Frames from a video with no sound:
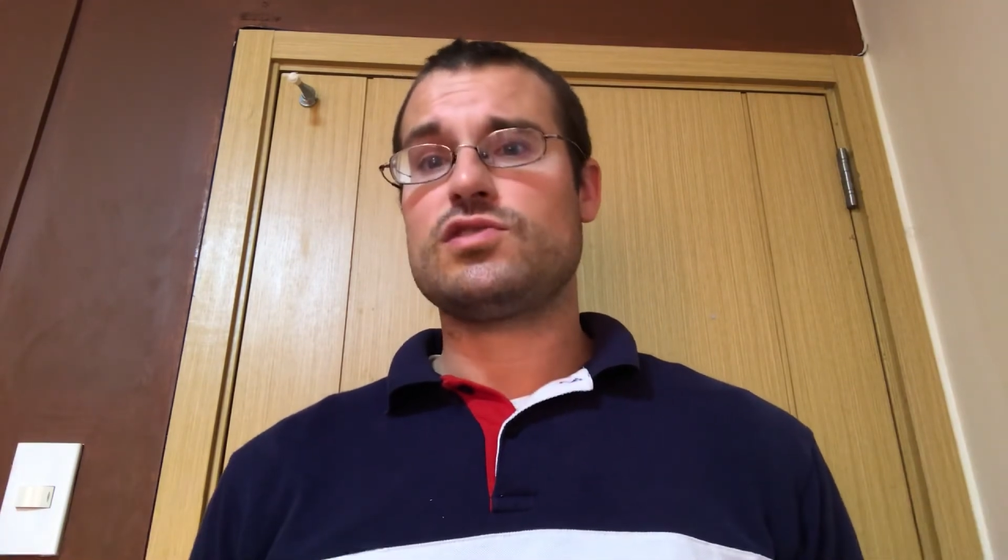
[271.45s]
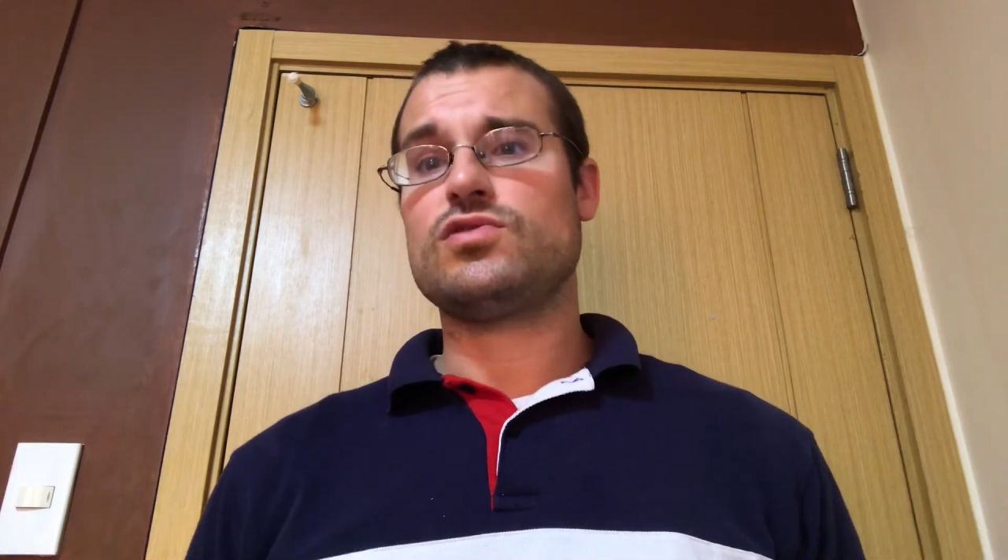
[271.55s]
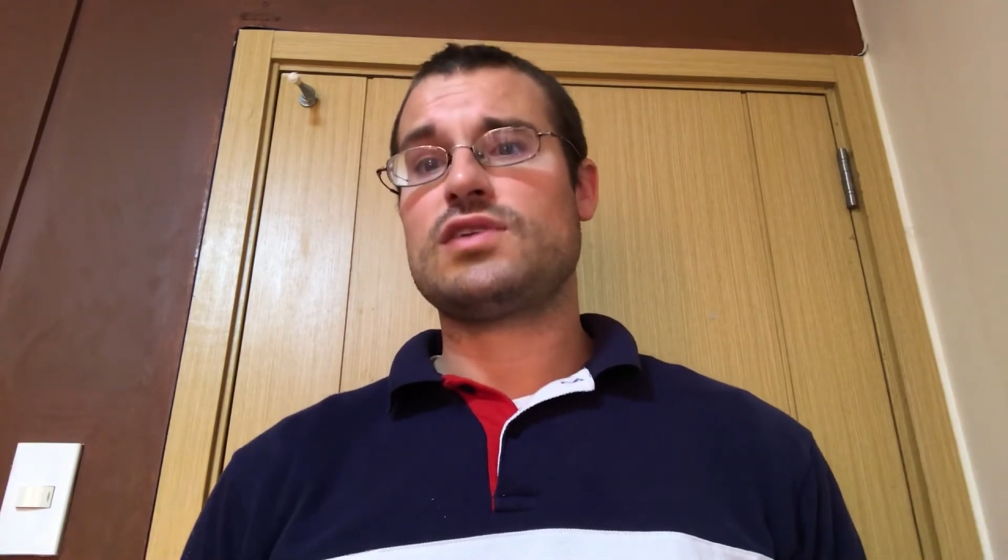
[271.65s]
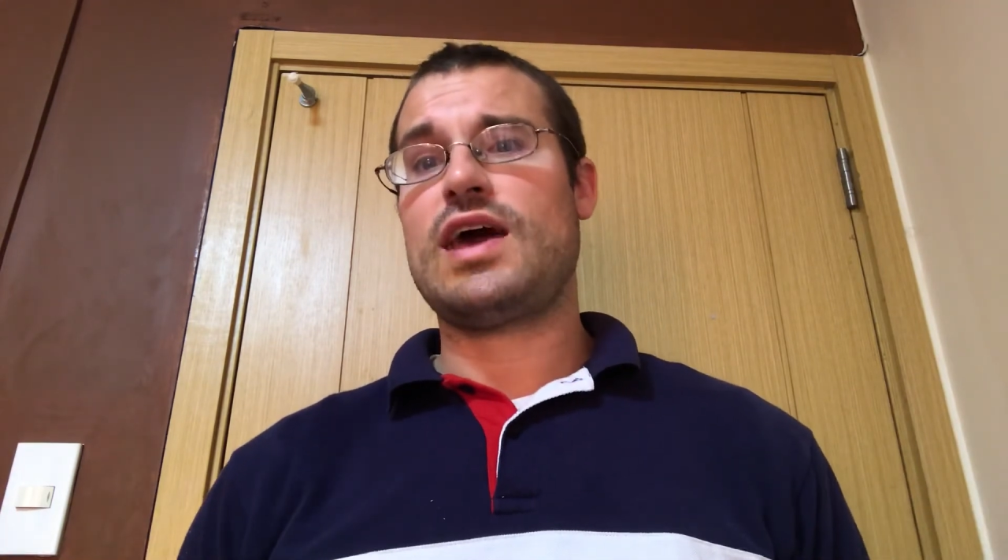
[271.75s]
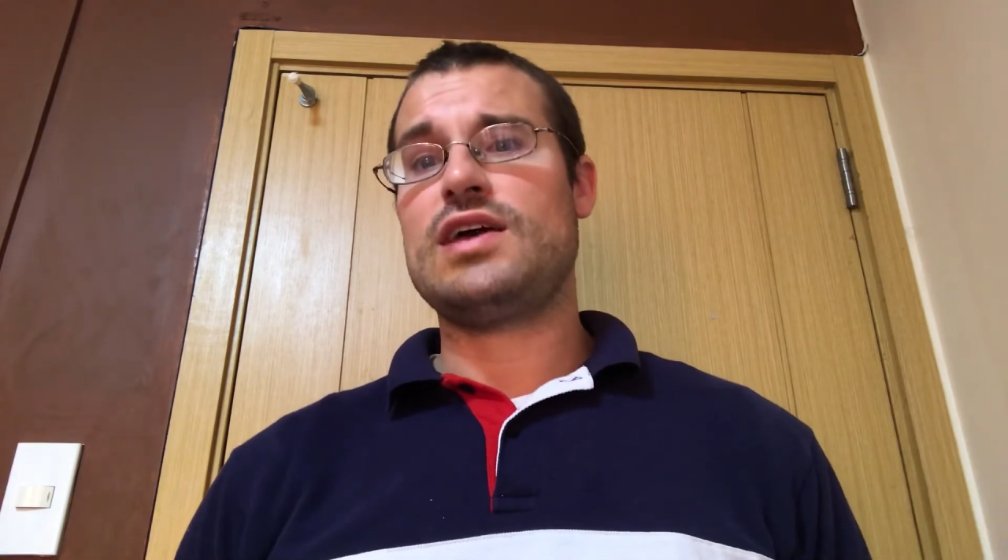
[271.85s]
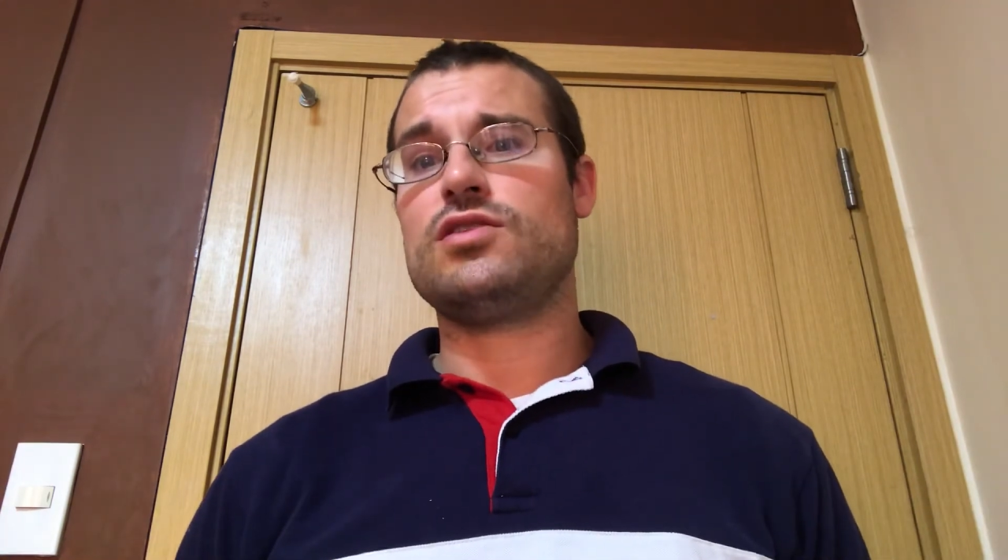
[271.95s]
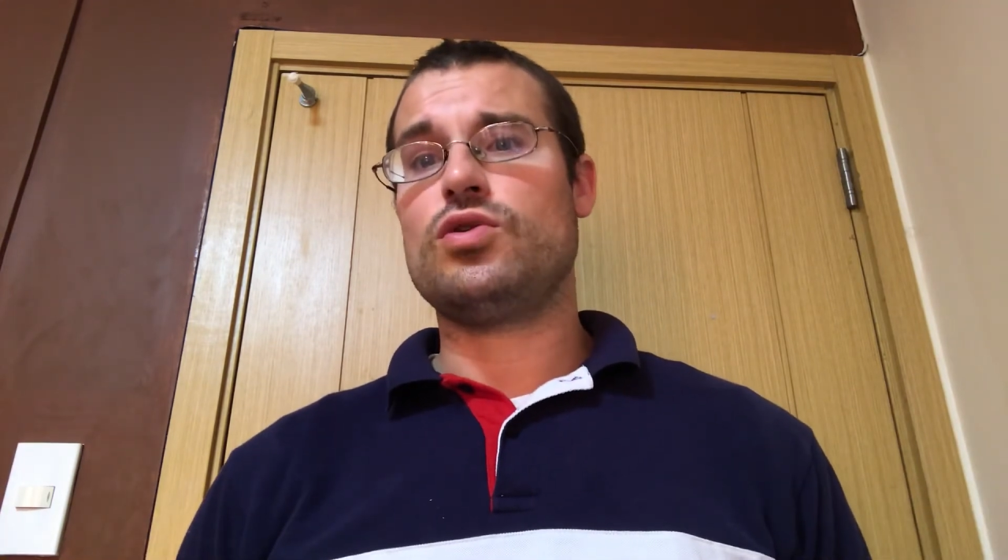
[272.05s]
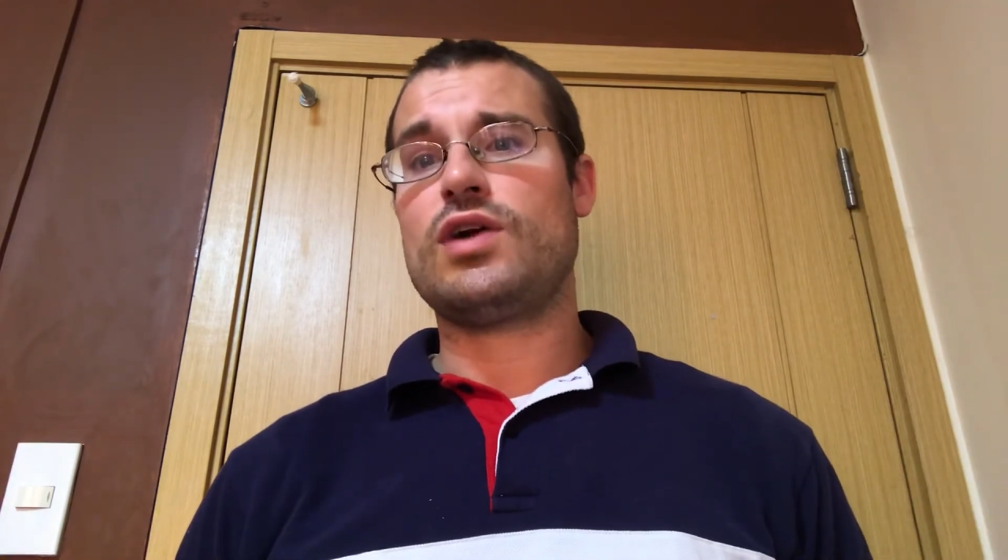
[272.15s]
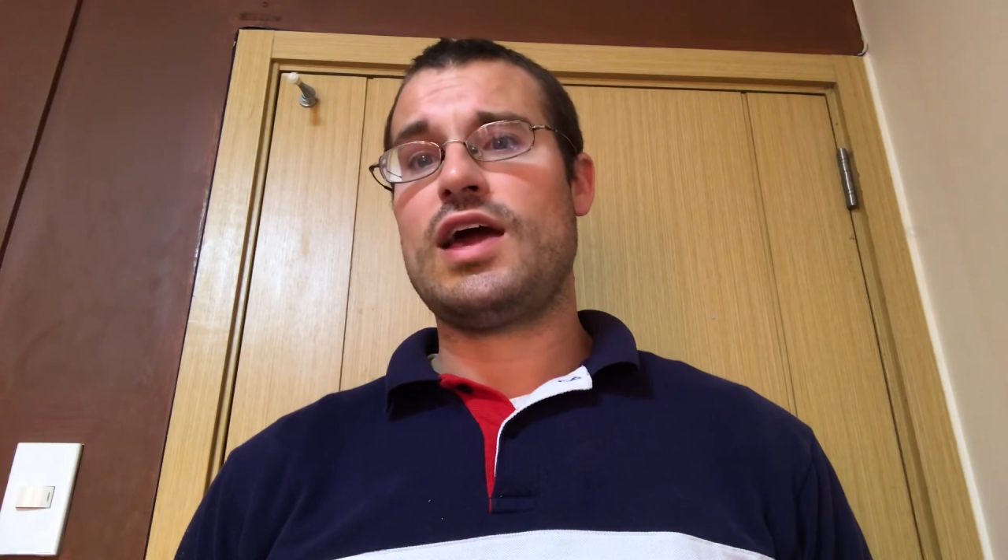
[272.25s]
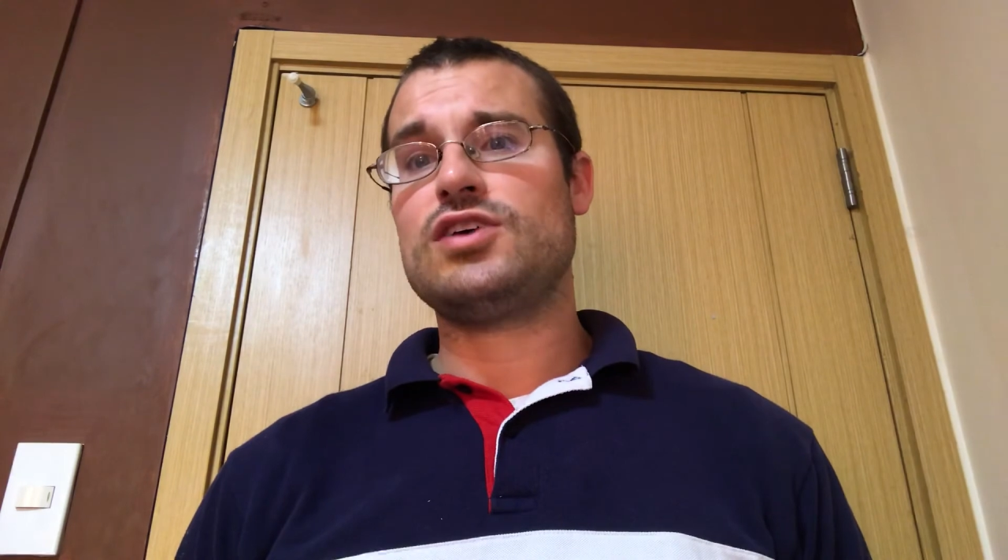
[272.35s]

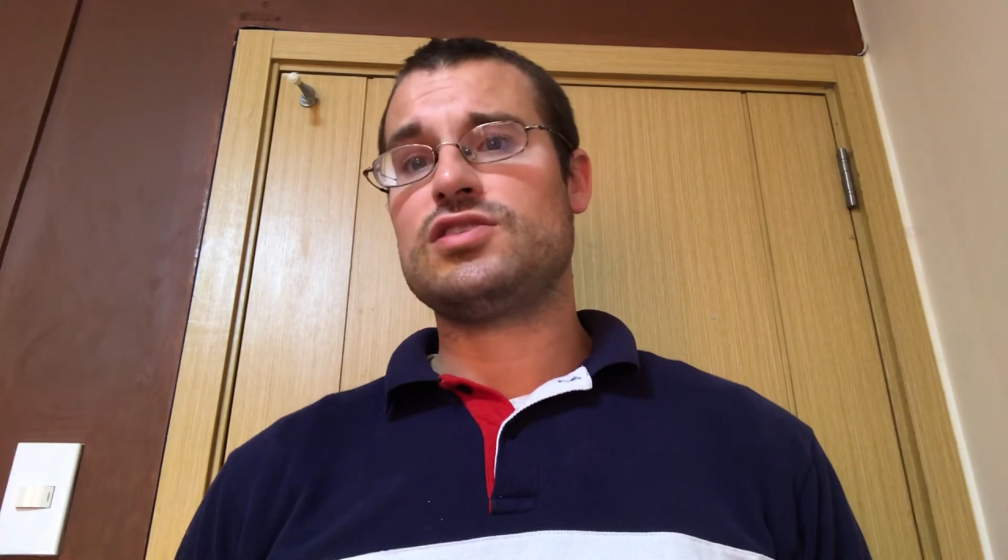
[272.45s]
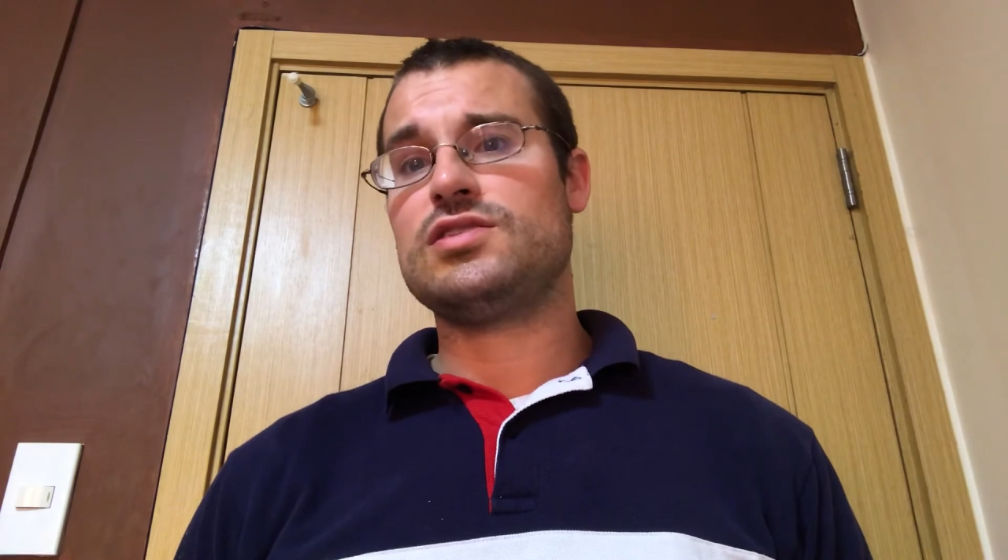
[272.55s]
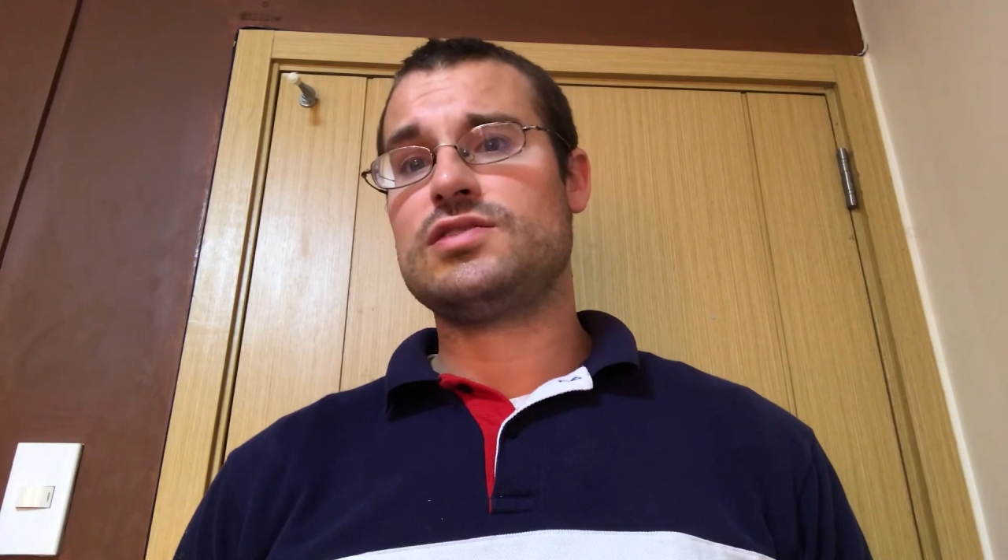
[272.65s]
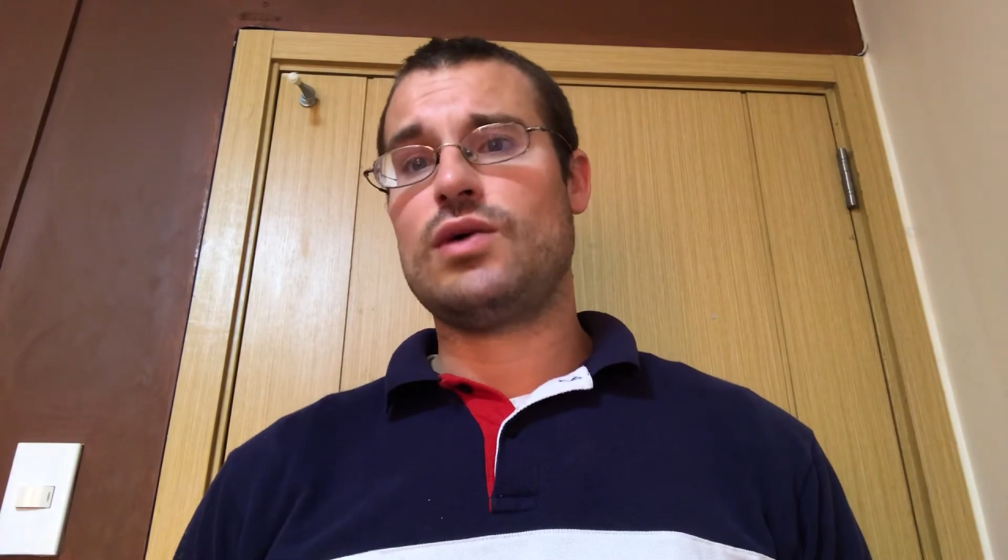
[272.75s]
locations.